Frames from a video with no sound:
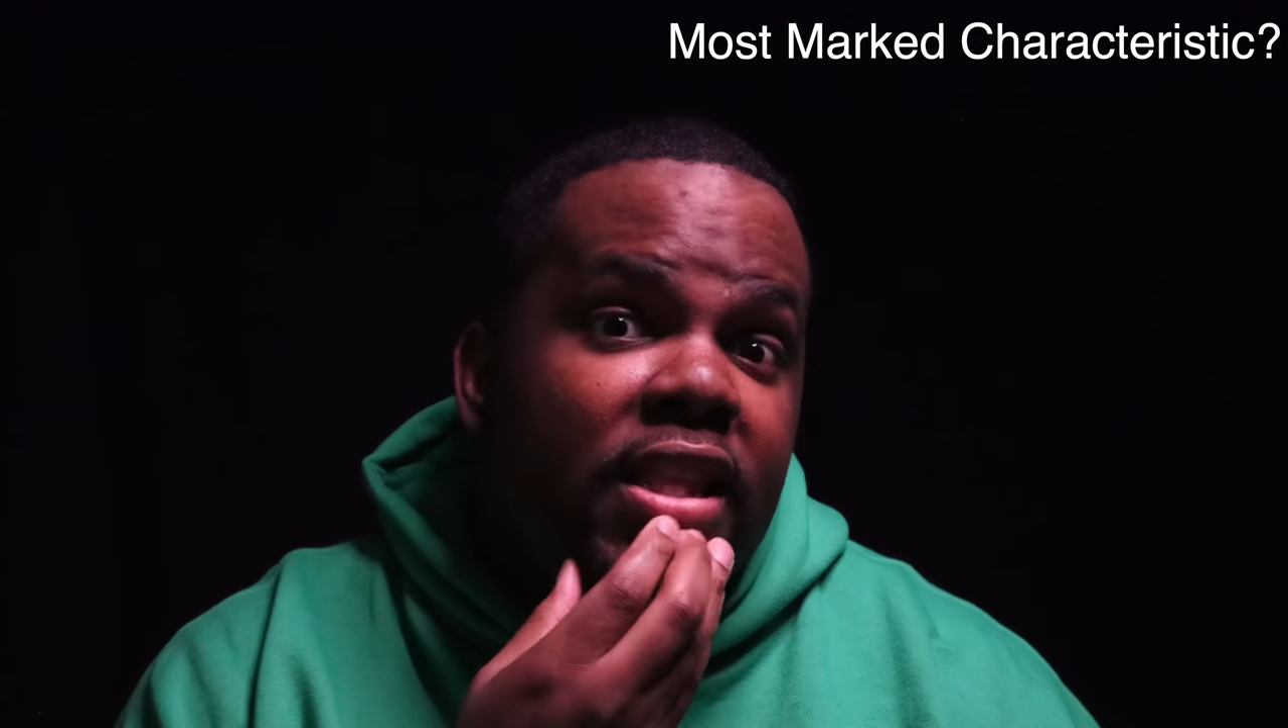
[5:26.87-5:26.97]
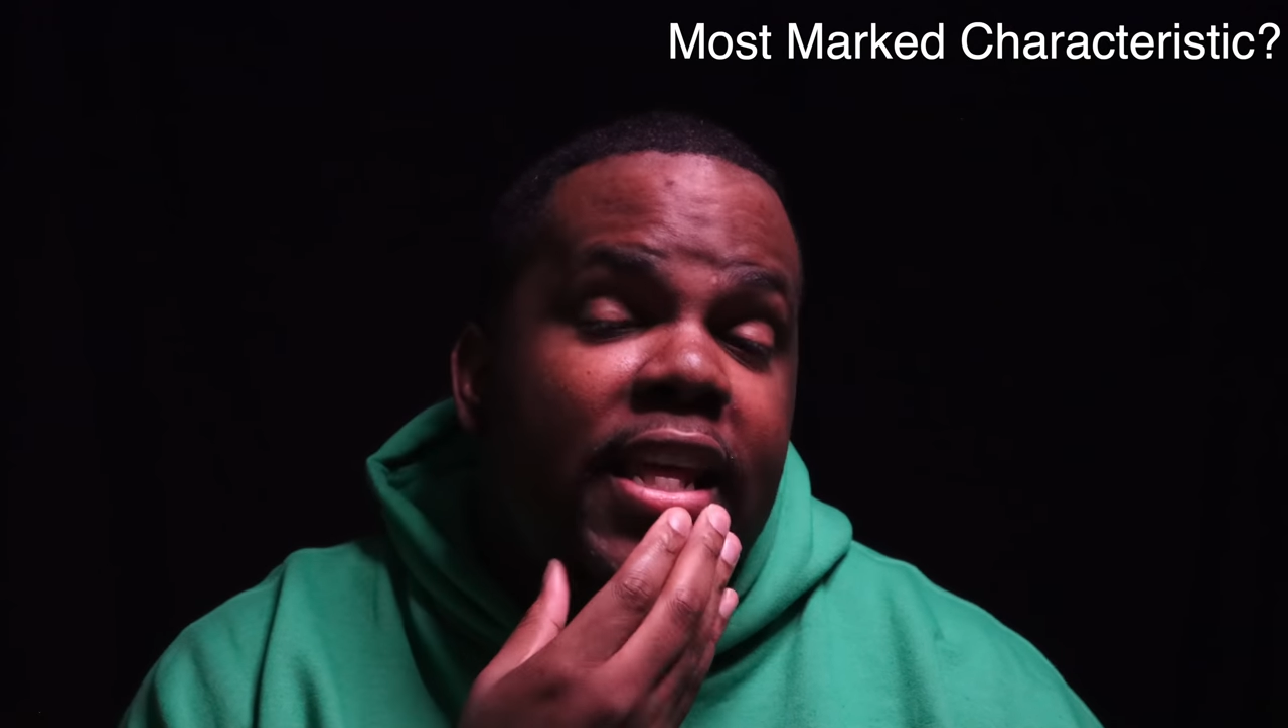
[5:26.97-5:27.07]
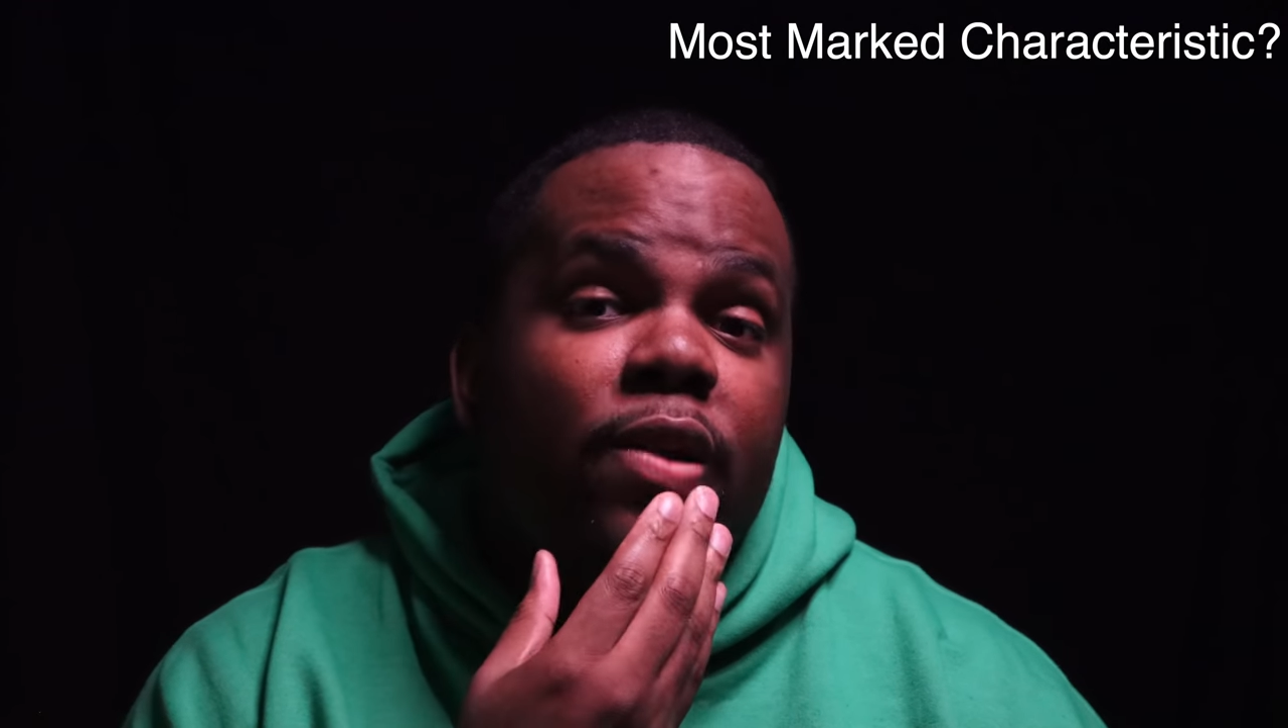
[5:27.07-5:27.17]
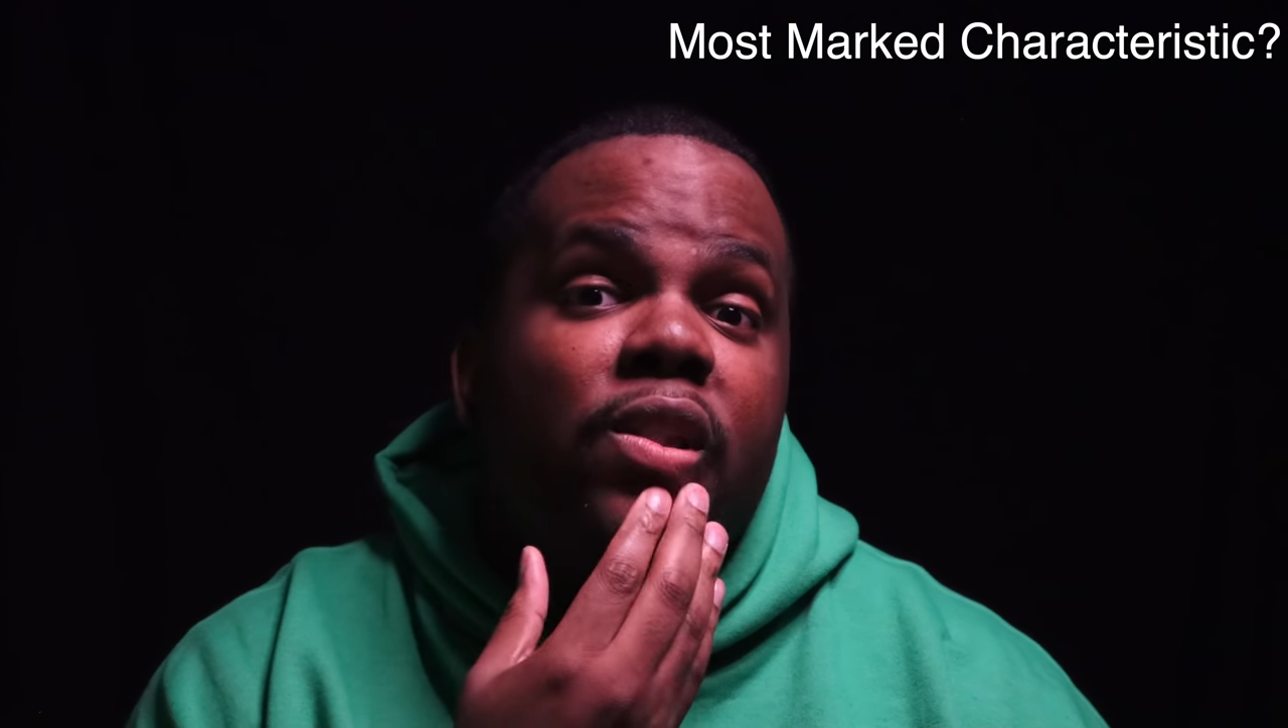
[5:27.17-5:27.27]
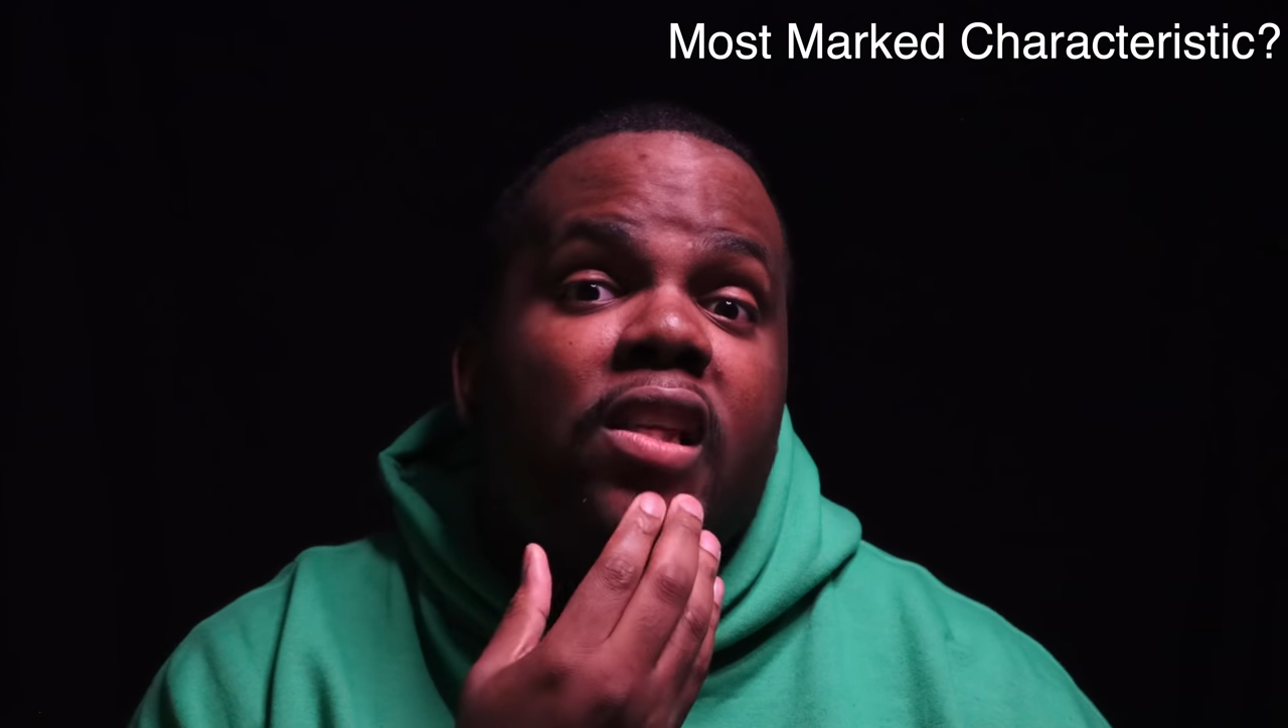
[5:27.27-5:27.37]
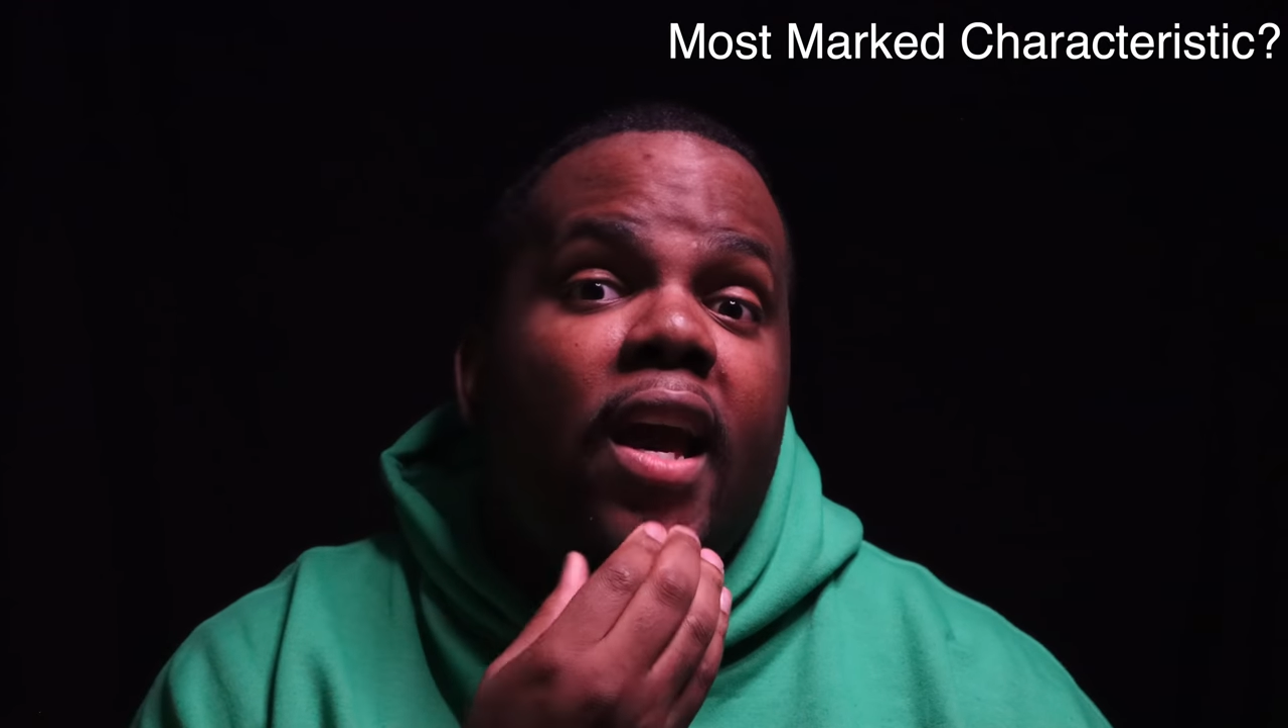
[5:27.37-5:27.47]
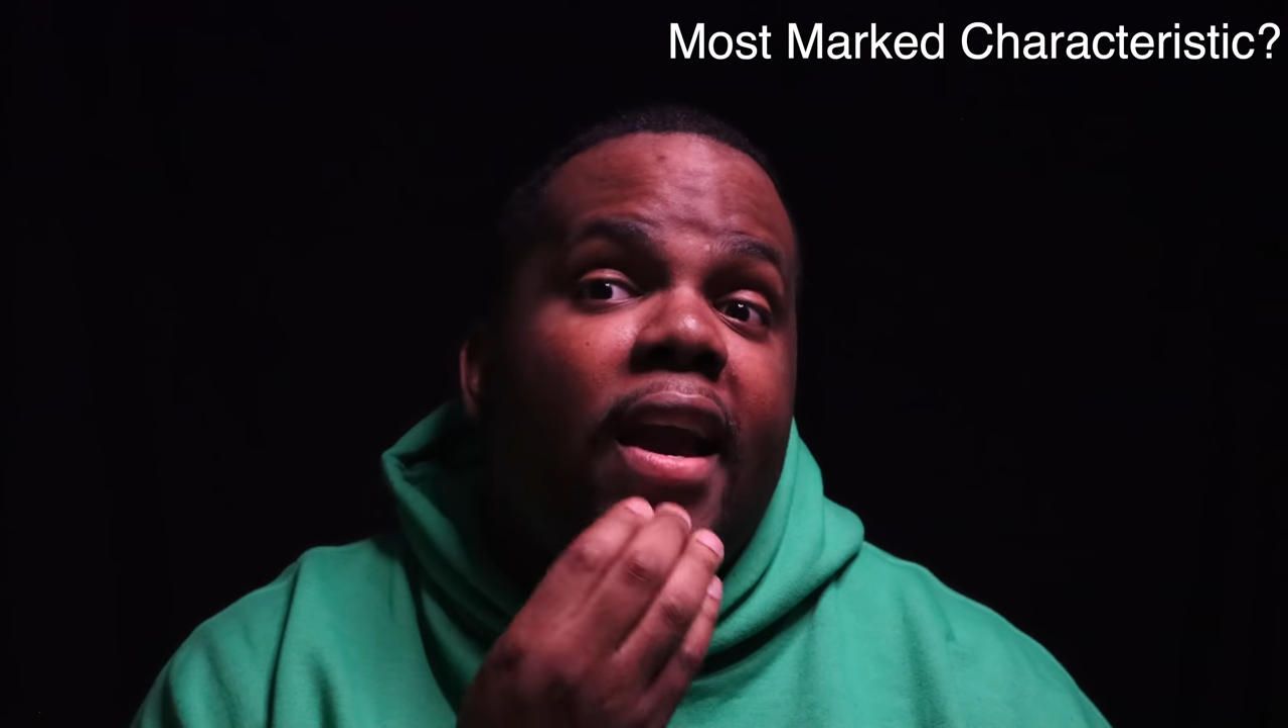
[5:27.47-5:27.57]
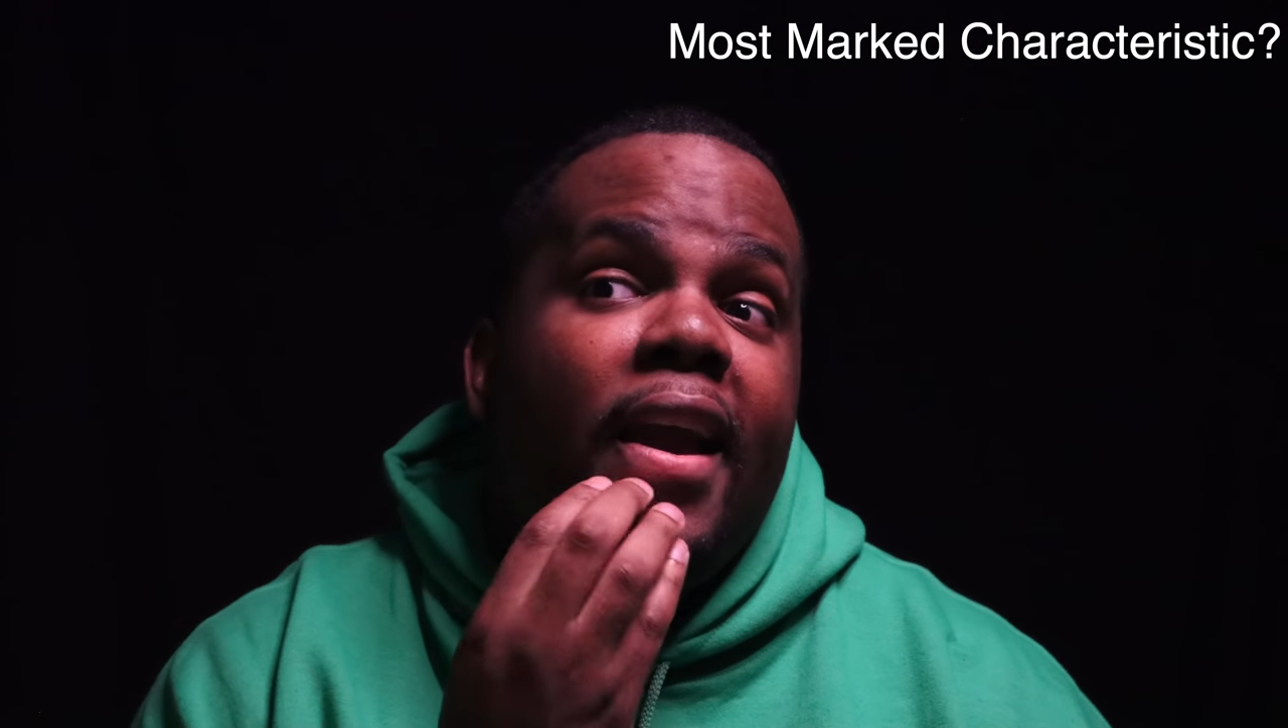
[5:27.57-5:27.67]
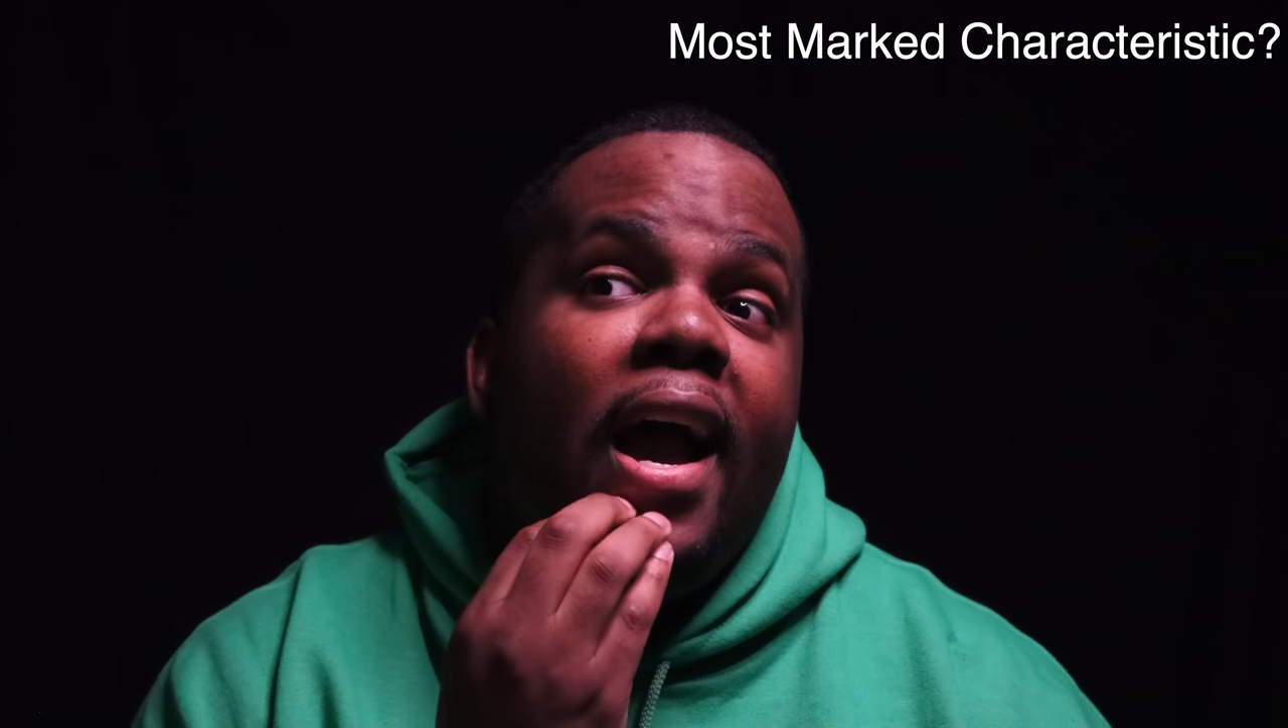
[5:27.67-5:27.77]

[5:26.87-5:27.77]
they'll say